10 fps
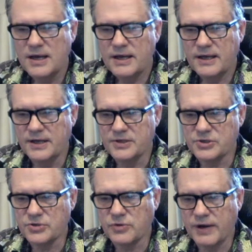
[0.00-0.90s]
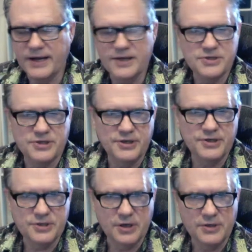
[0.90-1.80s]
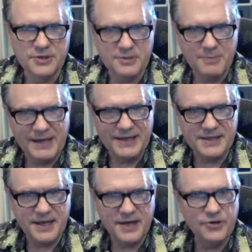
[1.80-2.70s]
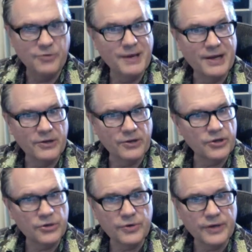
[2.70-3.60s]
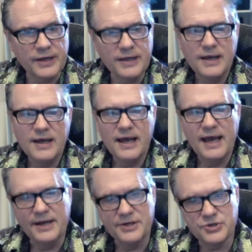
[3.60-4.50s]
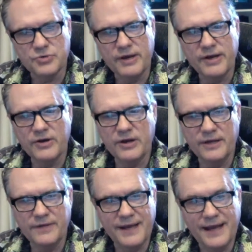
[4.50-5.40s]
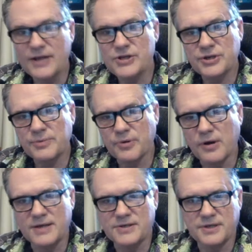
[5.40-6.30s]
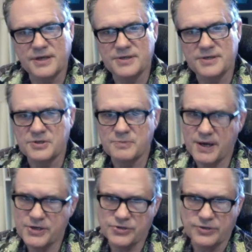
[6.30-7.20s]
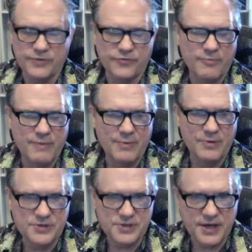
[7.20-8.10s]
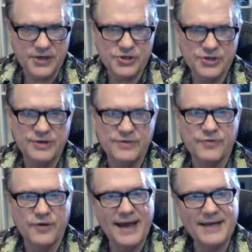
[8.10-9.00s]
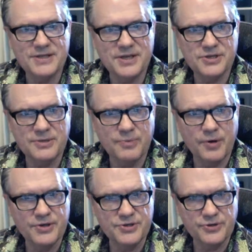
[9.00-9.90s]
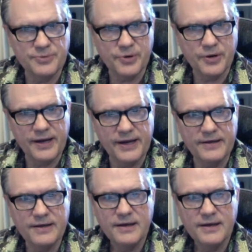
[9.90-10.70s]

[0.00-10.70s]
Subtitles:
It's great as an adult to maintain your mental acuity, and it's greater in the aging process, especially for memorization, for accessing parts of your brain